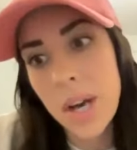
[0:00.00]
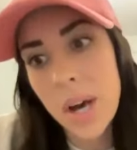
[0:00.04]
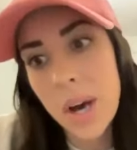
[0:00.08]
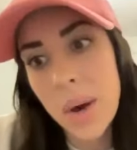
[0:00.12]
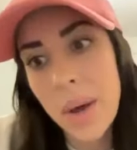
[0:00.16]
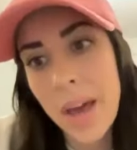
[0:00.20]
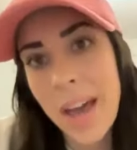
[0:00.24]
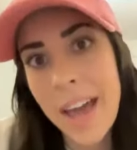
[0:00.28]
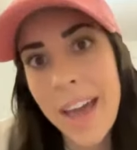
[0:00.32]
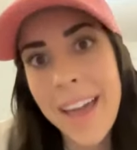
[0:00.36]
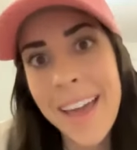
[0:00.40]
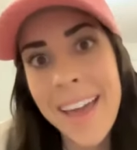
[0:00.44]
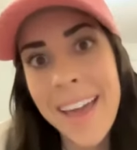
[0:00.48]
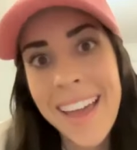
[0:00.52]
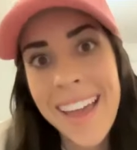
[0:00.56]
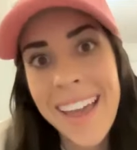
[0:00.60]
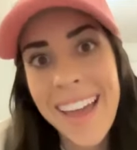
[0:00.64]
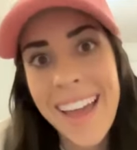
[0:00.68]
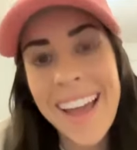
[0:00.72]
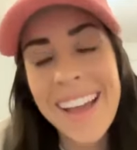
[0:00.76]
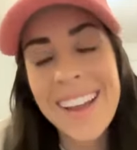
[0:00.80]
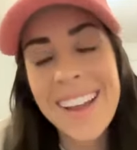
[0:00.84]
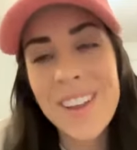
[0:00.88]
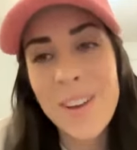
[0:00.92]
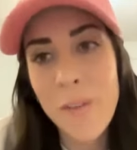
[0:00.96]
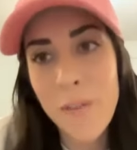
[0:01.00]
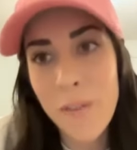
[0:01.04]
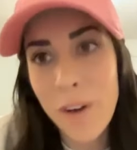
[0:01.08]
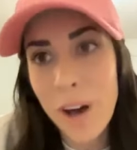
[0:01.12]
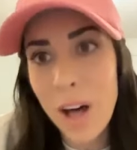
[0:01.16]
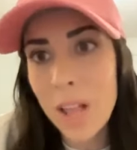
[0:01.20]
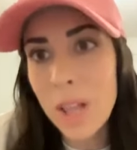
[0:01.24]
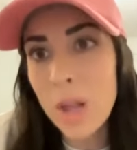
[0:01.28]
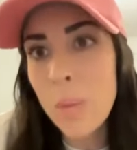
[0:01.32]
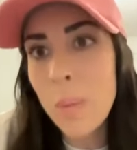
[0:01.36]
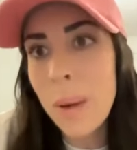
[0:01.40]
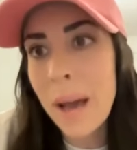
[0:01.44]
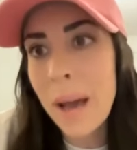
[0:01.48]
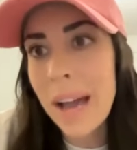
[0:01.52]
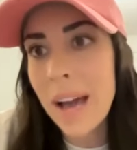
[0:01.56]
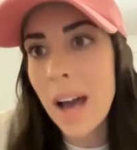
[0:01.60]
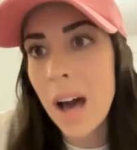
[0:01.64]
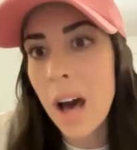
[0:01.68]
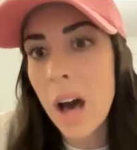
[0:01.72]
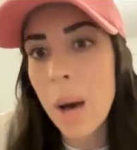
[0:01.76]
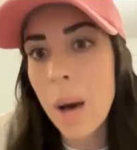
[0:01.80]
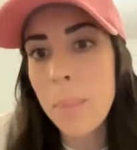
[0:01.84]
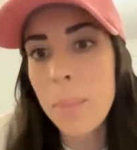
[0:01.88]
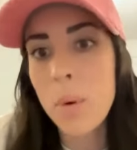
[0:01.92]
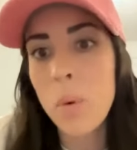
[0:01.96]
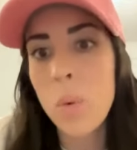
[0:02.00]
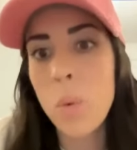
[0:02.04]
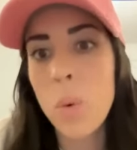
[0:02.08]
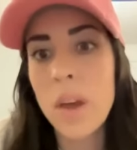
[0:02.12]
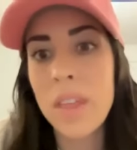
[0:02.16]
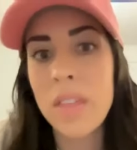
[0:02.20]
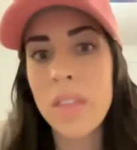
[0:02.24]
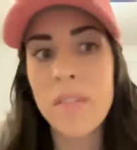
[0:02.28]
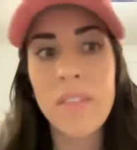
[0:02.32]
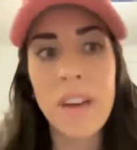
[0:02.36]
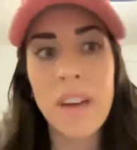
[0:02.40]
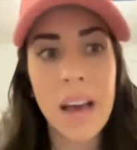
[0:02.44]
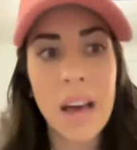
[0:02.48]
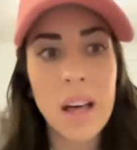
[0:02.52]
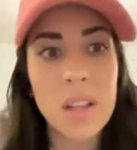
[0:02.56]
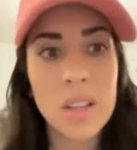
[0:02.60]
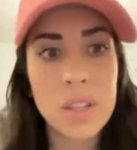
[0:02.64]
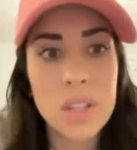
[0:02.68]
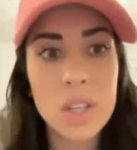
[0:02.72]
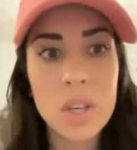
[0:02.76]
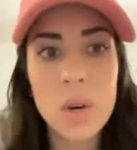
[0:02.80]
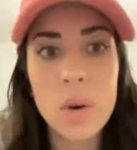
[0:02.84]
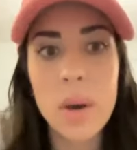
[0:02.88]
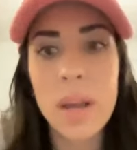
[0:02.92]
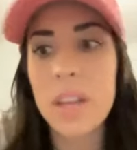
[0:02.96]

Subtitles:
Okay. And you follow back up with value,